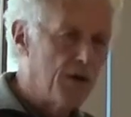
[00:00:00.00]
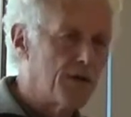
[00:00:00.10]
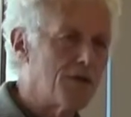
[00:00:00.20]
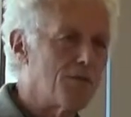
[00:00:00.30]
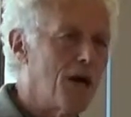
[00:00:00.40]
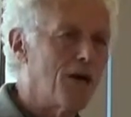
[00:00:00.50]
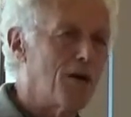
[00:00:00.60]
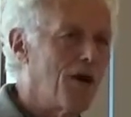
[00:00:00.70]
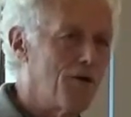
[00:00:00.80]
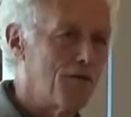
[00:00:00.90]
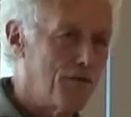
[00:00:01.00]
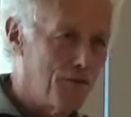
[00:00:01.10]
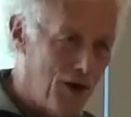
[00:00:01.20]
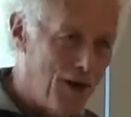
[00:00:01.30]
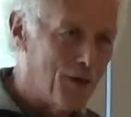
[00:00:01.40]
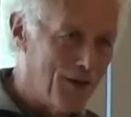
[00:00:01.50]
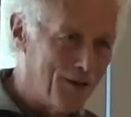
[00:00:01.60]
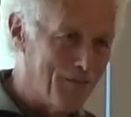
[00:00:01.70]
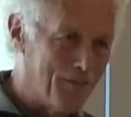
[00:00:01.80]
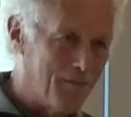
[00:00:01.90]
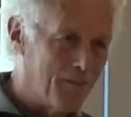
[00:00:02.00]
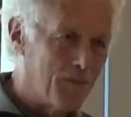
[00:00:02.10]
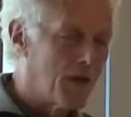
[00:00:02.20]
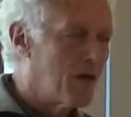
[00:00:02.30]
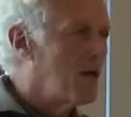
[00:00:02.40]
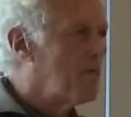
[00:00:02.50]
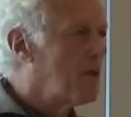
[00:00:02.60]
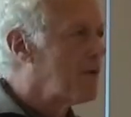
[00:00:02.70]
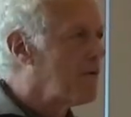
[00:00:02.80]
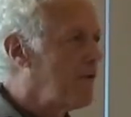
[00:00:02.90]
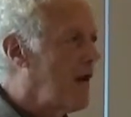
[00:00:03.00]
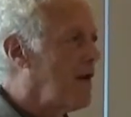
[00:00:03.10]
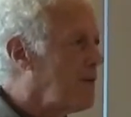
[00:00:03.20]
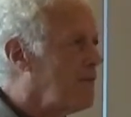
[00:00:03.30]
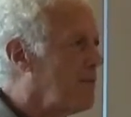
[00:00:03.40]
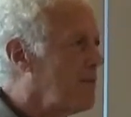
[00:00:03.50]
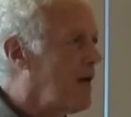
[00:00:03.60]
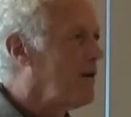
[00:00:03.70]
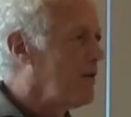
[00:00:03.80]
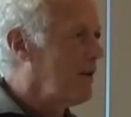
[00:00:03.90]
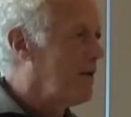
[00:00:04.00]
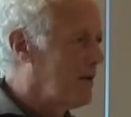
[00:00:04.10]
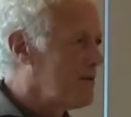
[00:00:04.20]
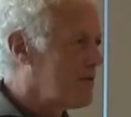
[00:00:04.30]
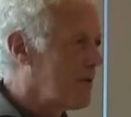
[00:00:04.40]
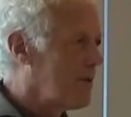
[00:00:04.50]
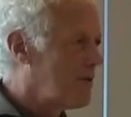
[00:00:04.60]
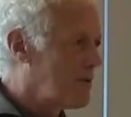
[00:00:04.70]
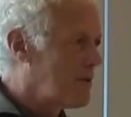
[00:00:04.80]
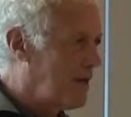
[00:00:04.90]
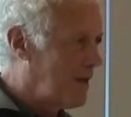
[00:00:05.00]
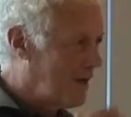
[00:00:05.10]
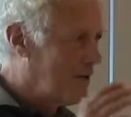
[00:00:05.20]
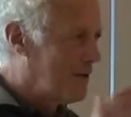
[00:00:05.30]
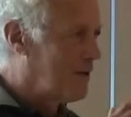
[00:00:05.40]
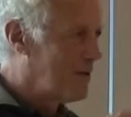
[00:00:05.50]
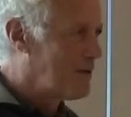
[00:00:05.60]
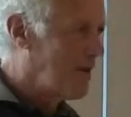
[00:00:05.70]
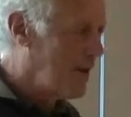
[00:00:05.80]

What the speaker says: it doesn't matter how you frame it, but the fact of the matter is, just to get into this